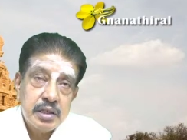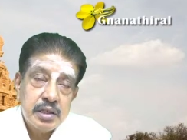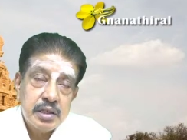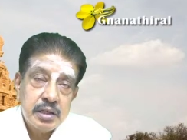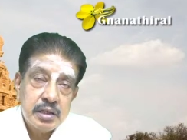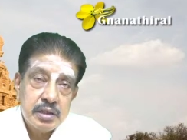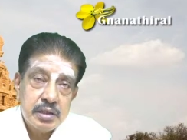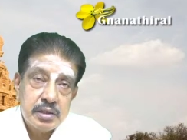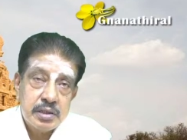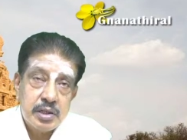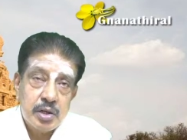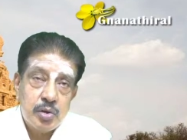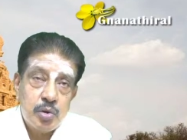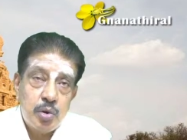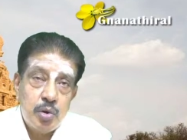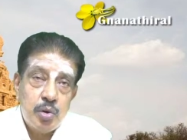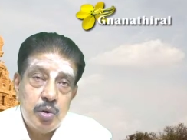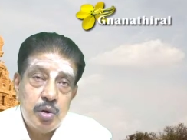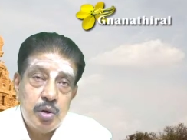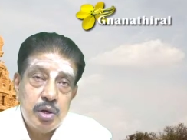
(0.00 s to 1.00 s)
The
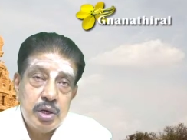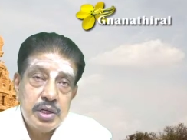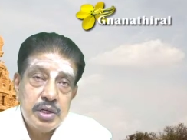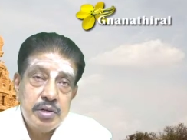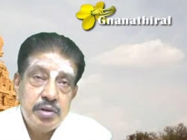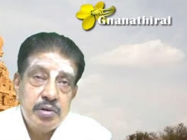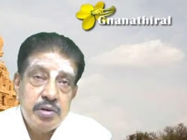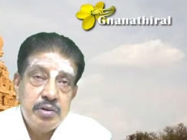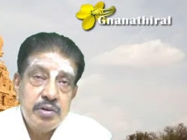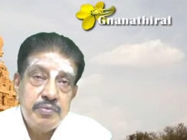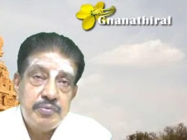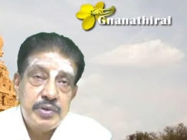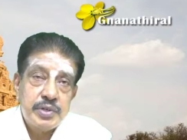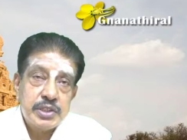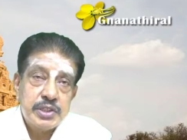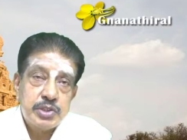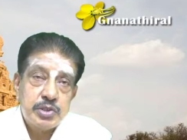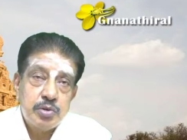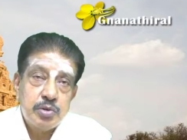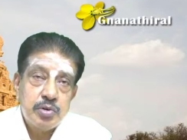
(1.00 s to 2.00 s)
whole
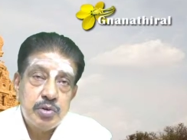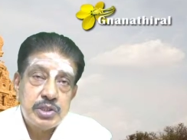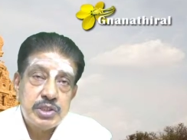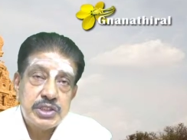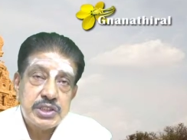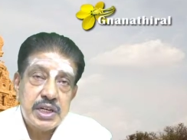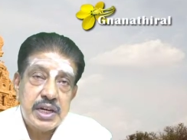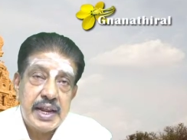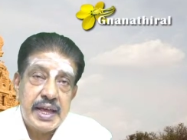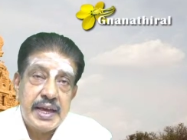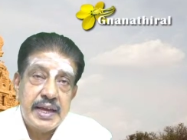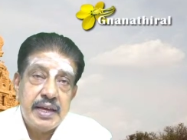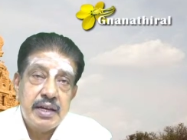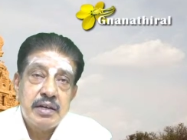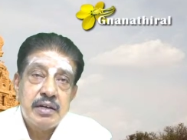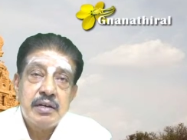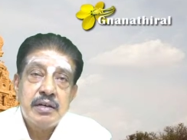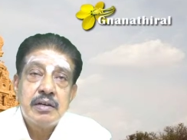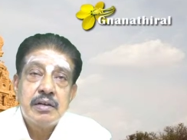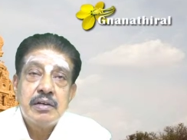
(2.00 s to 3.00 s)
universe looks like
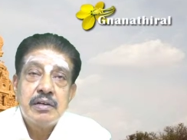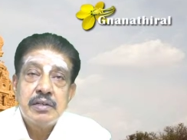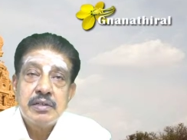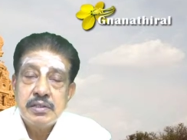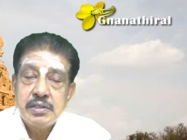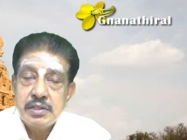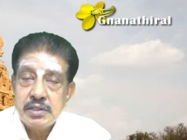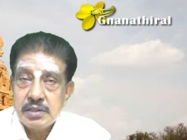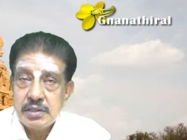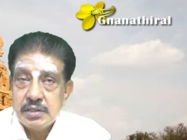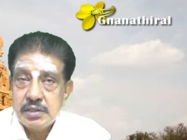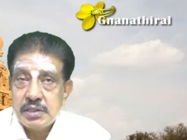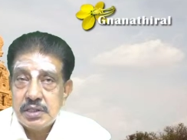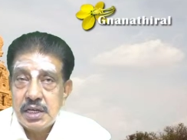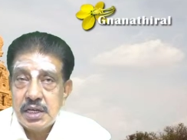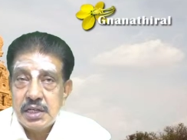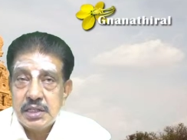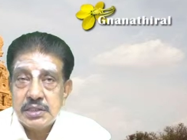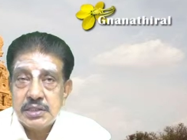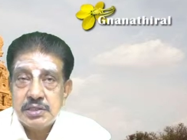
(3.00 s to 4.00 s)

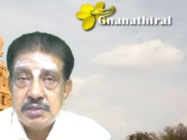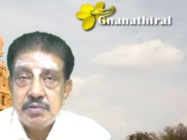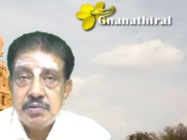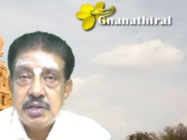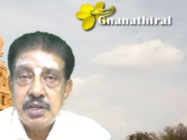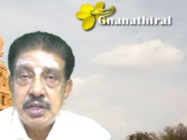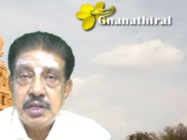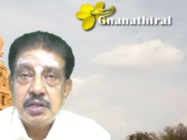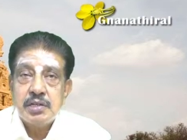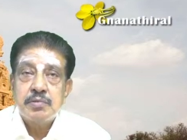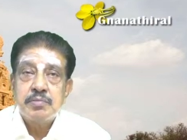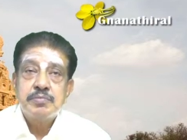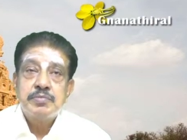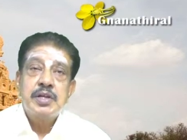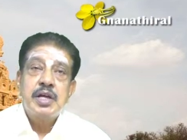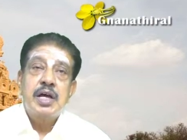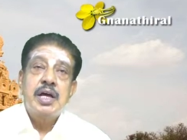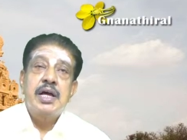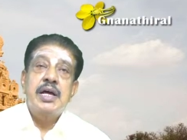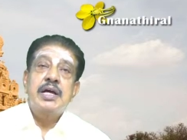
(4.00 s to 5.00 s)
a Sivalingam.
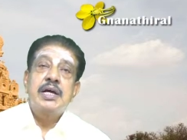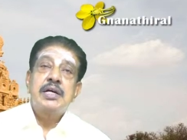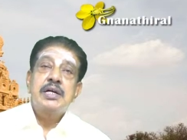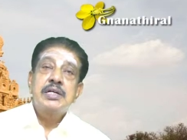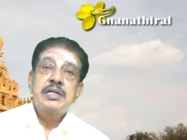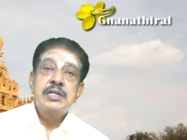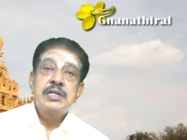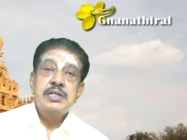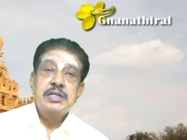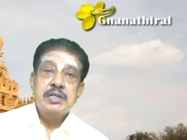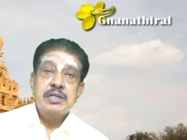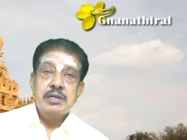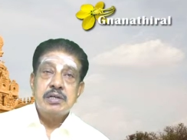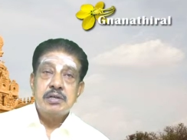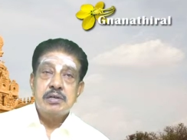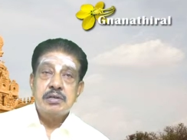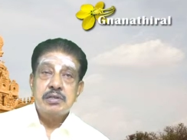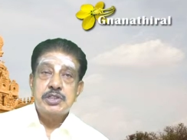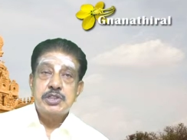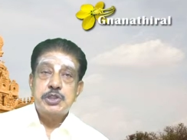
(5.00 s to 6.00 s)
The
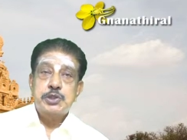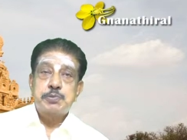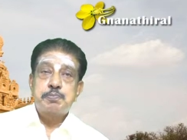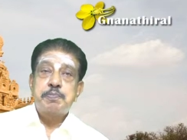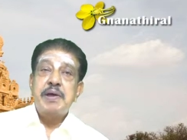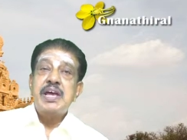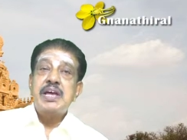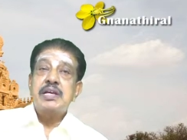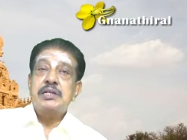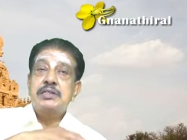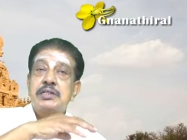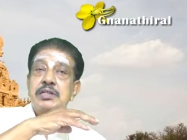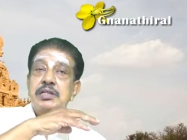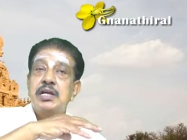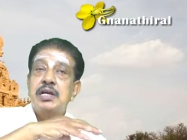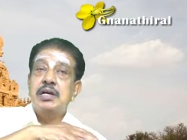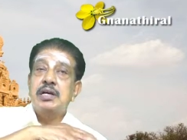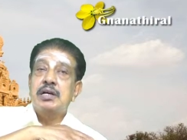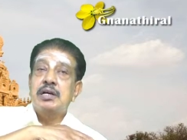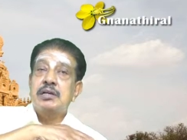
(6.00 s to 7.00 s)
space,
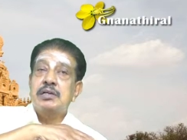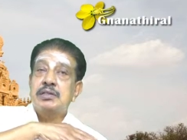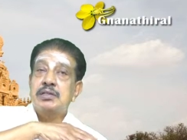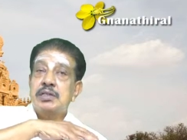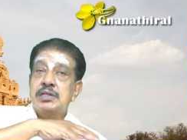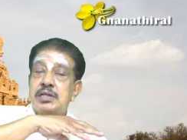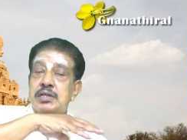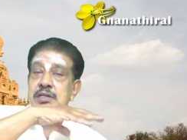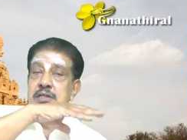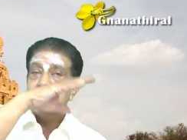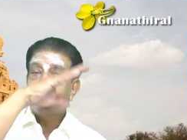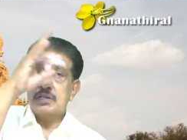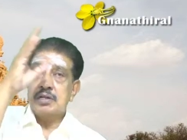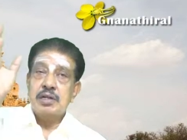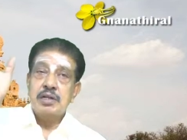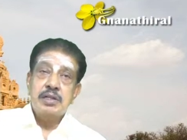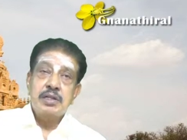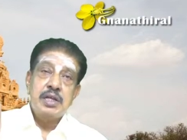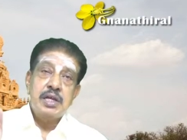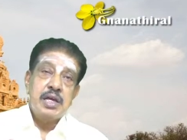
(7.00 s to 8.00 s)

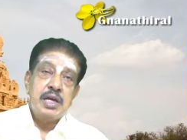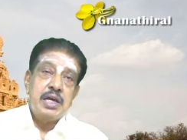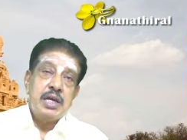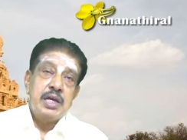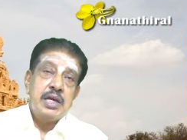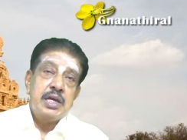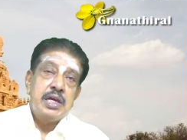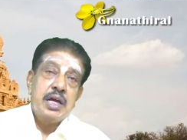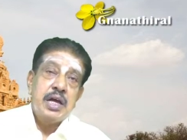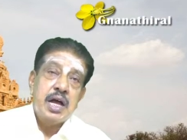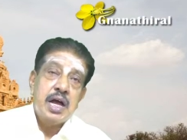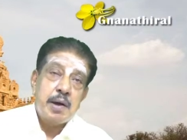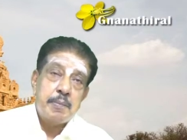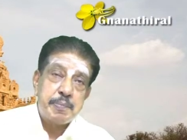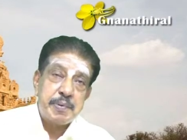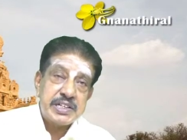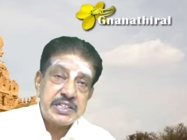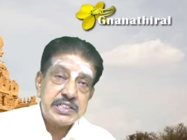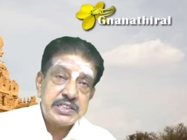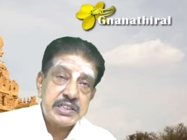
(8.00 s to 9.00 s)
the upper
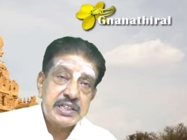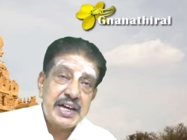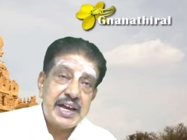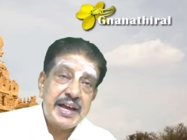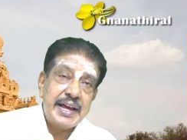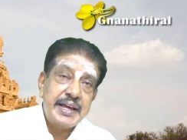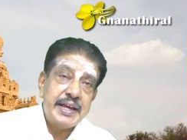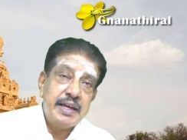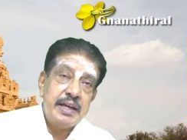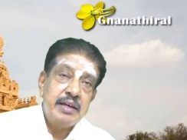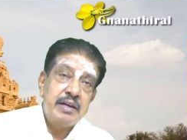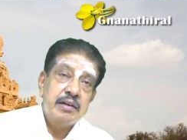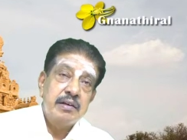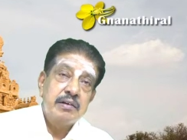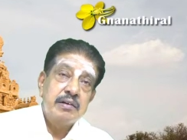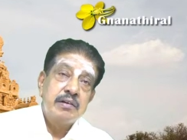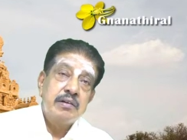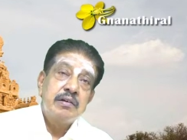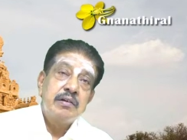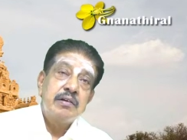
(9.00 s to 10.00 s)
sky,
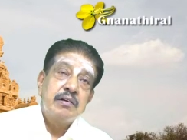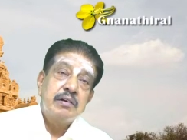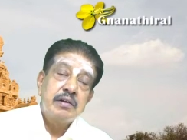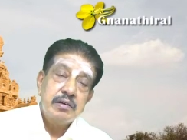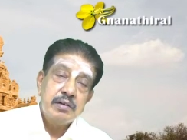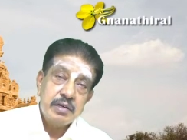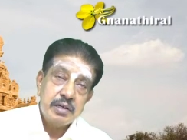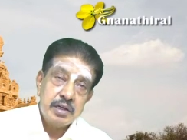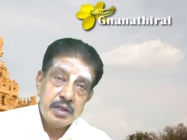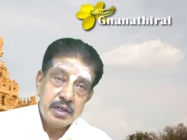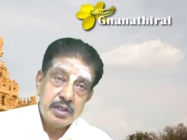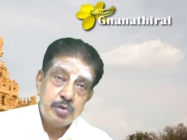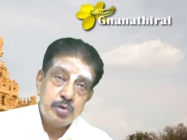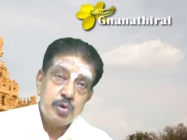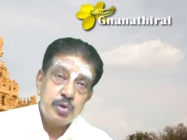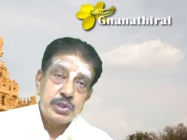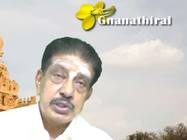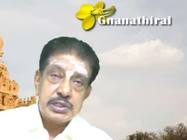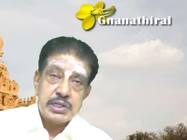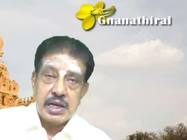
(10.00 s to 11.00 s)
it
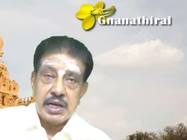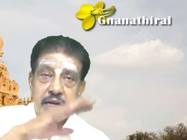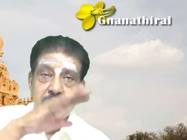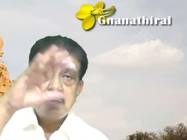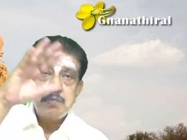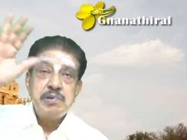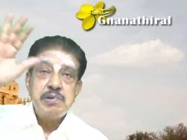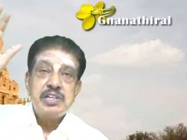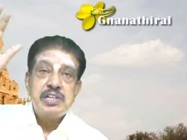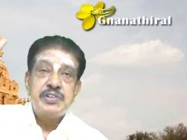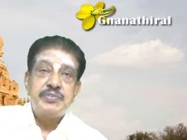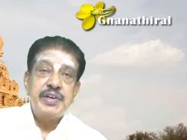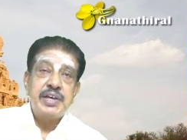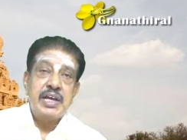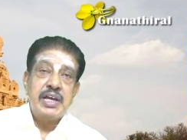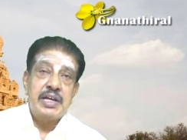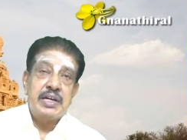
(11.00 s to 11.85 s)
goes a hemisphere.